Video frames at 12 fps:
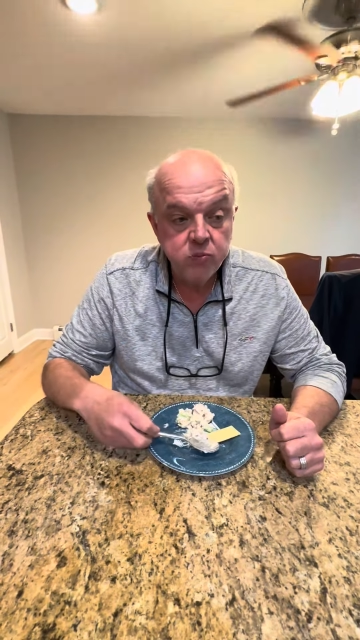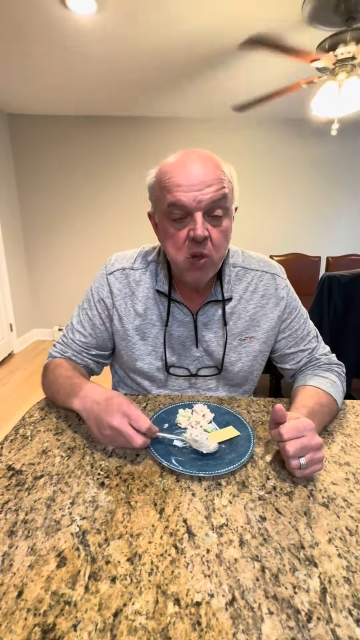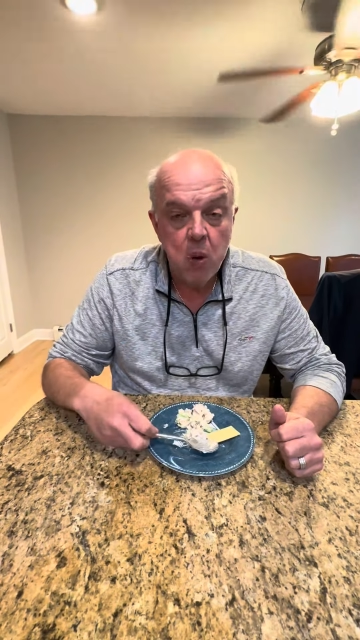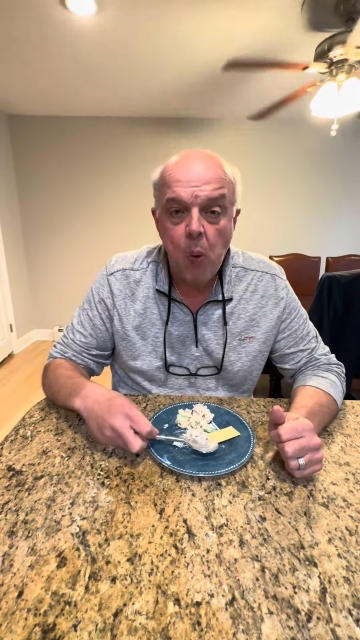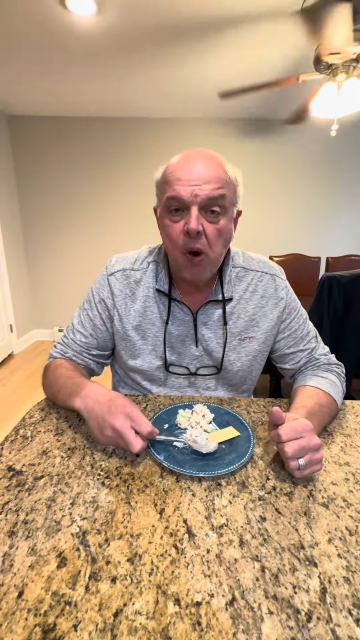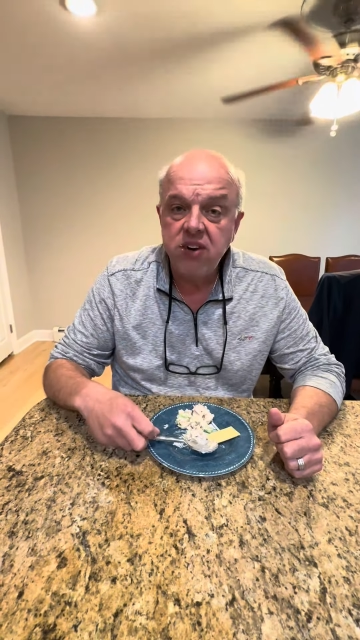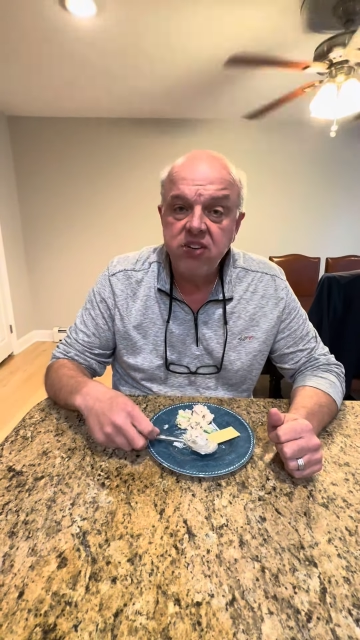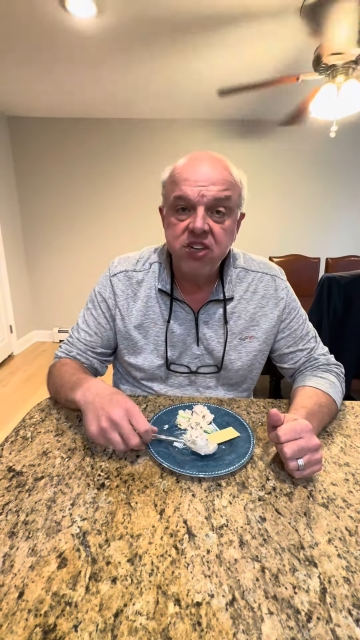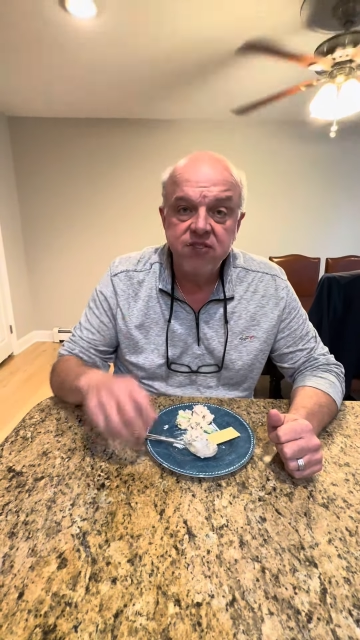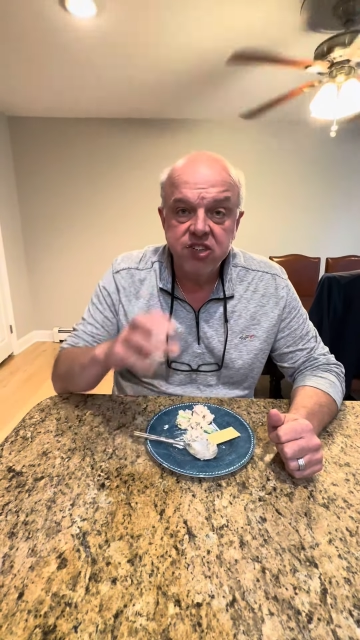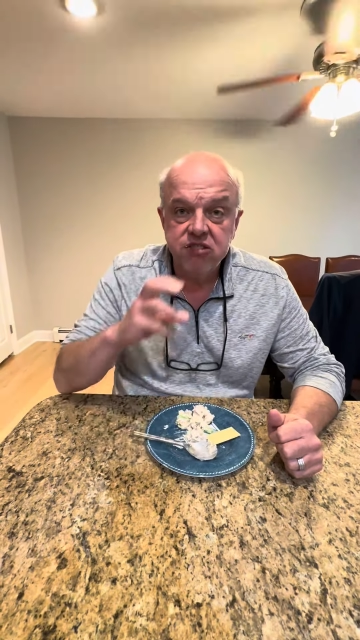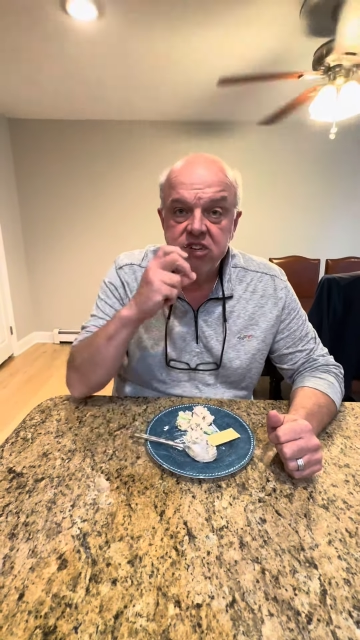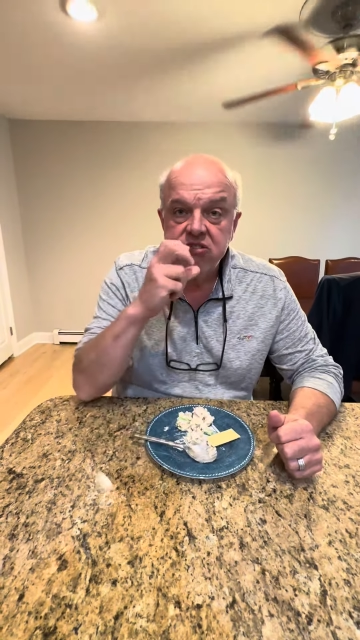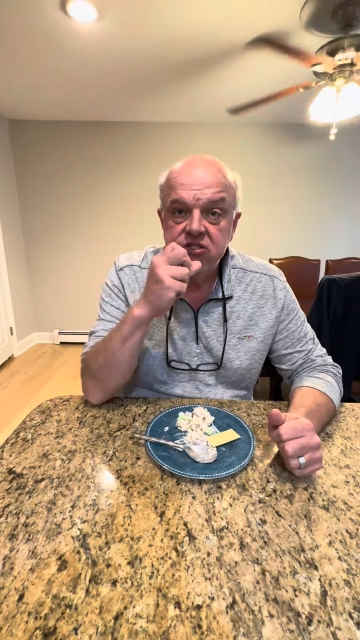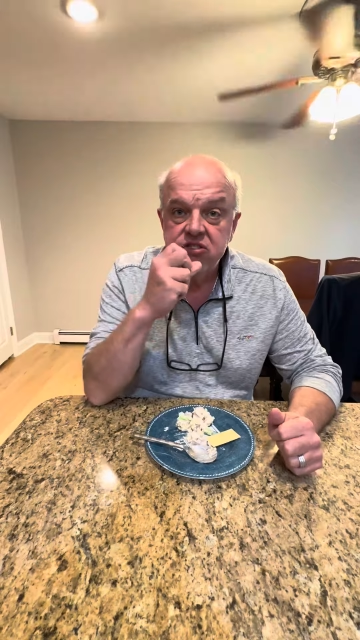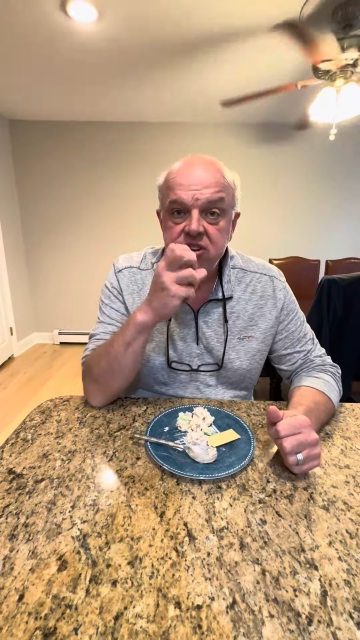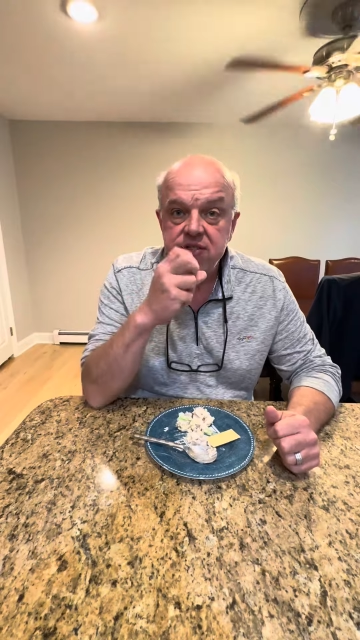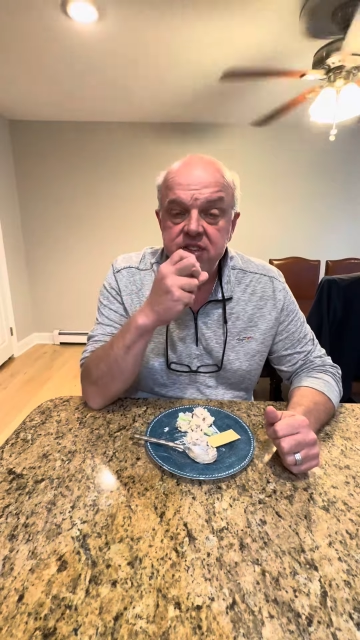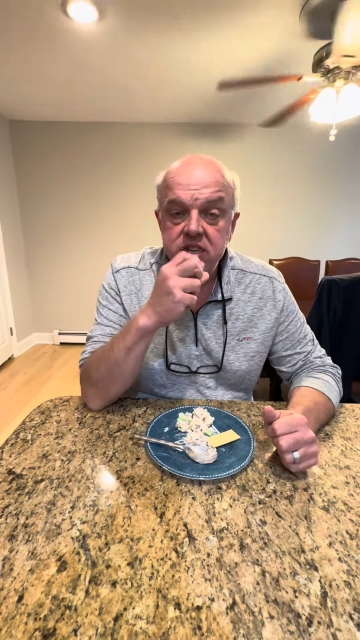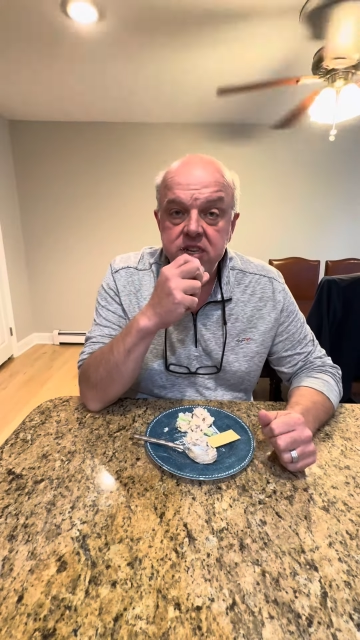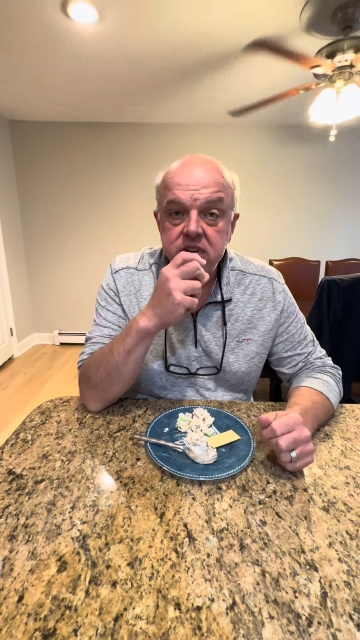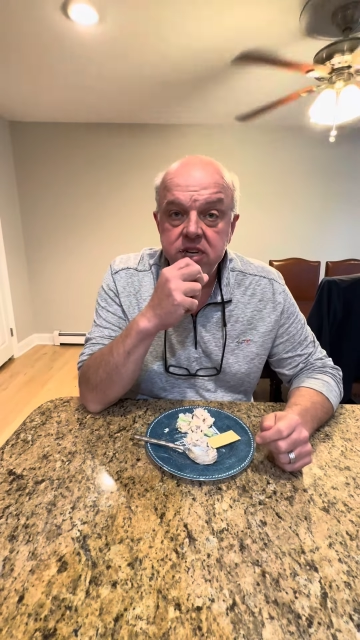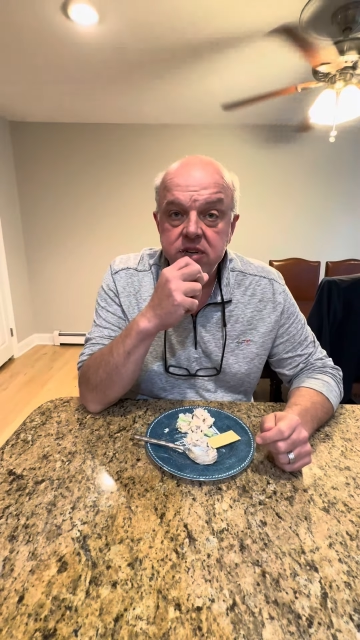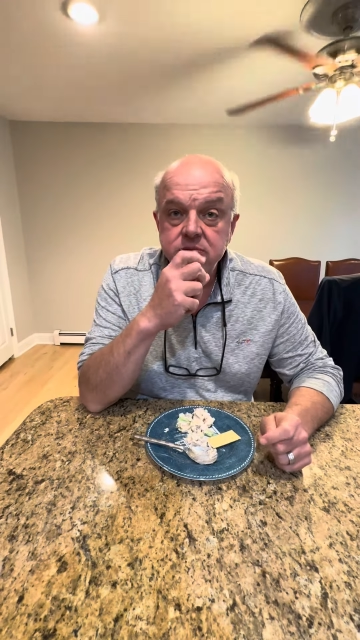Oh, I love the crunch of the
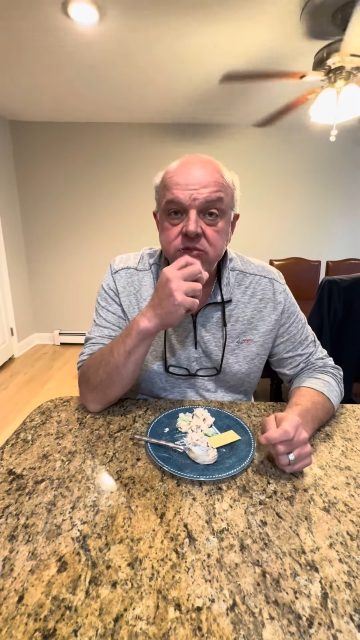uh,